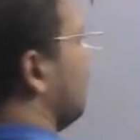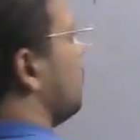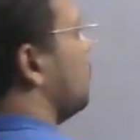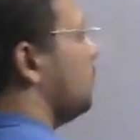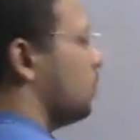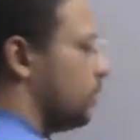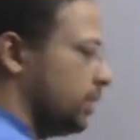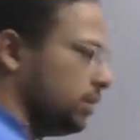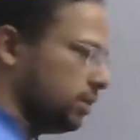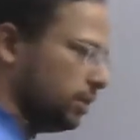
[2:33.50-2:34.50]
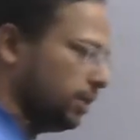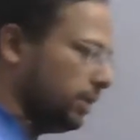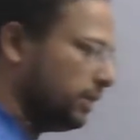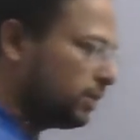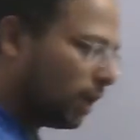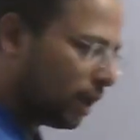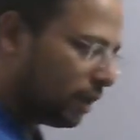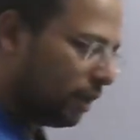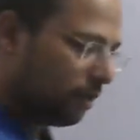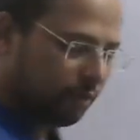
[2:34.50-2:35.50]
so students, these are
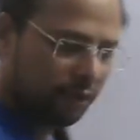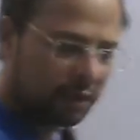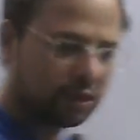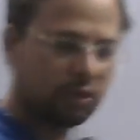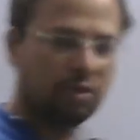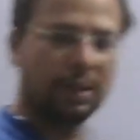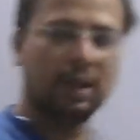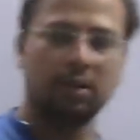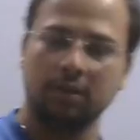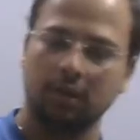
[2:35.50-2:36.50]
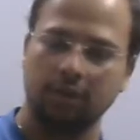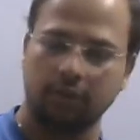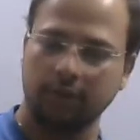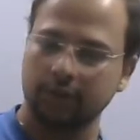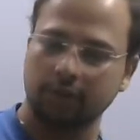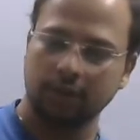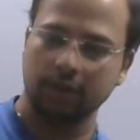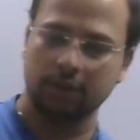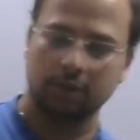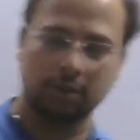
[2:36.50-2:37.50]
the functions of a bank. The first one
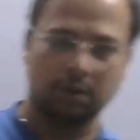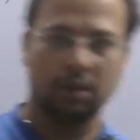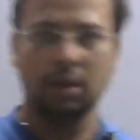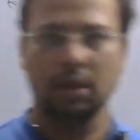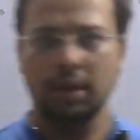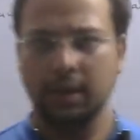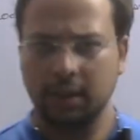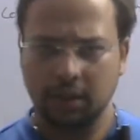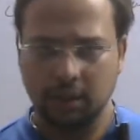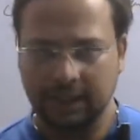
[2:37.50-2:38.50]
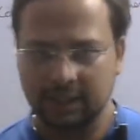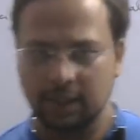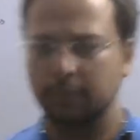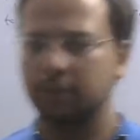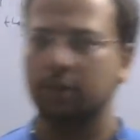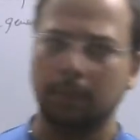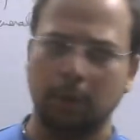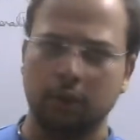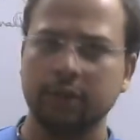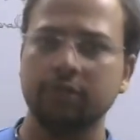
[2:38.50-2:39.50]
is it accepts
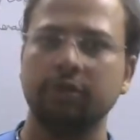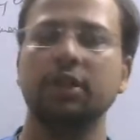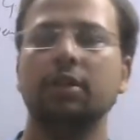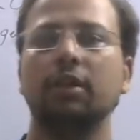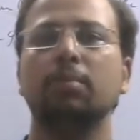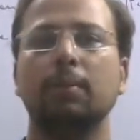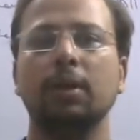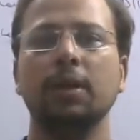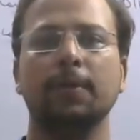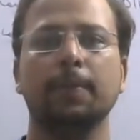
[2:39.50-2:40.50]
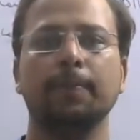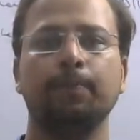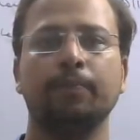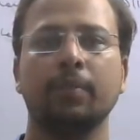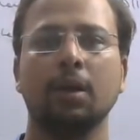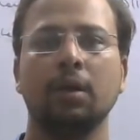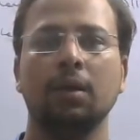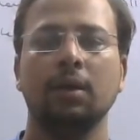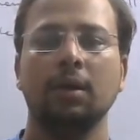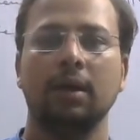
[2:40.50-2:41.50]
deposits with the general public,
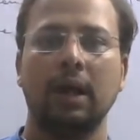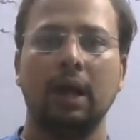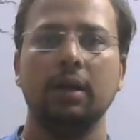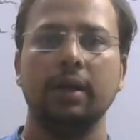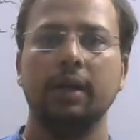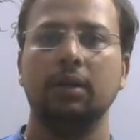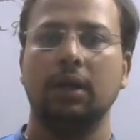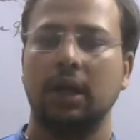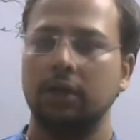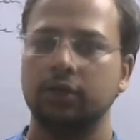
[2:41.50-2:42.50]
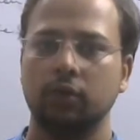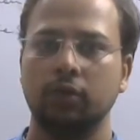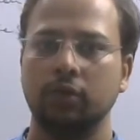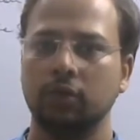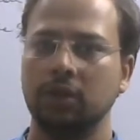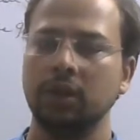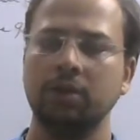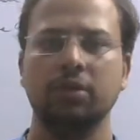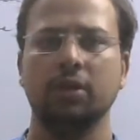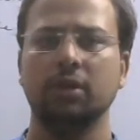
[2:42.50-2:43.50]
and it grants loan to the
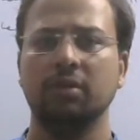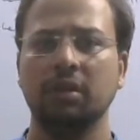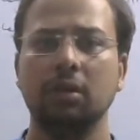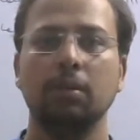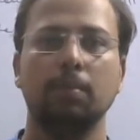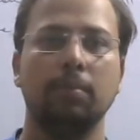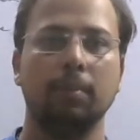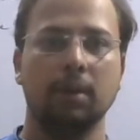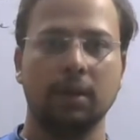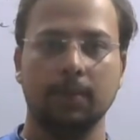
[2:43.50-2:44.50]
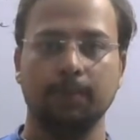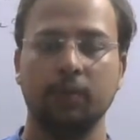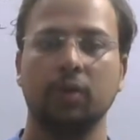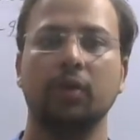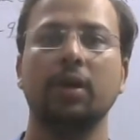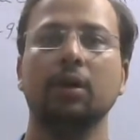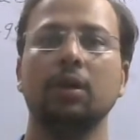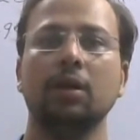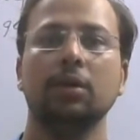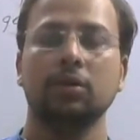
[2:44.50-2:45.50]
general public. Okay,
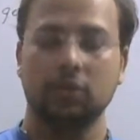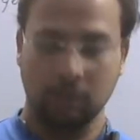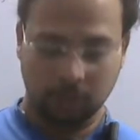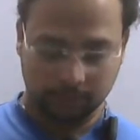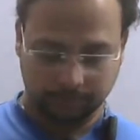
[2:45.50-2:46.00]
so